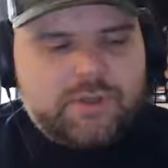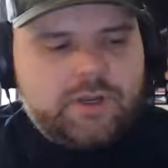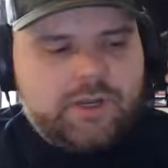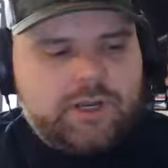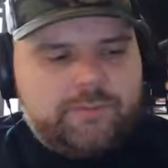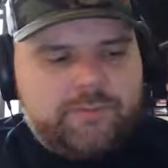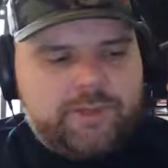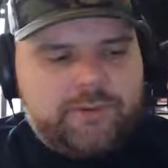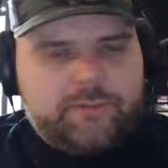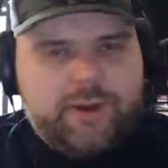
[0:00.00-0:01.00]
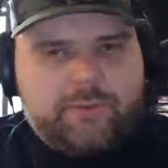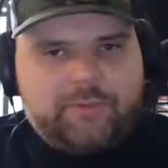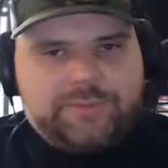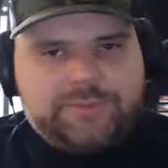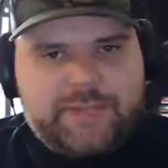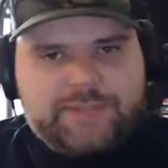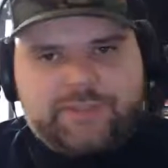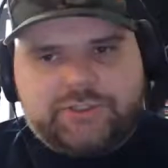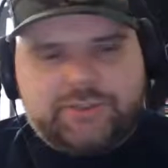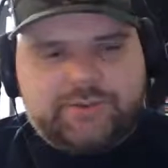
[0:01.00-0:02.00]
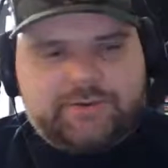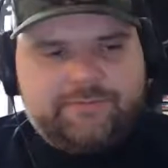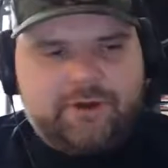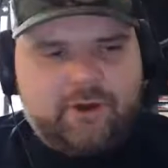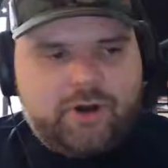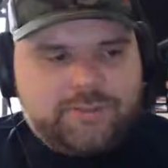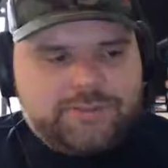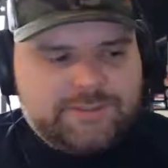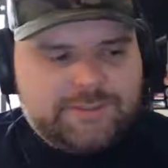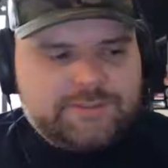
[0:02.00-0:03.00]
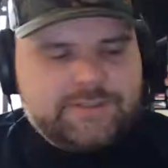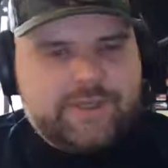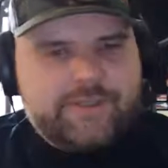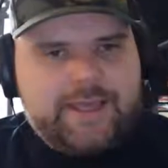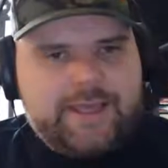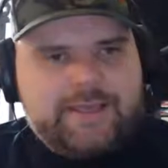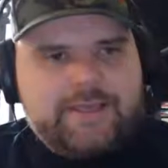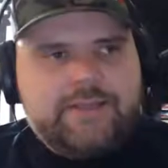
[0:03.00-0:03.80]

and proper respect and treatment of firearms and things like that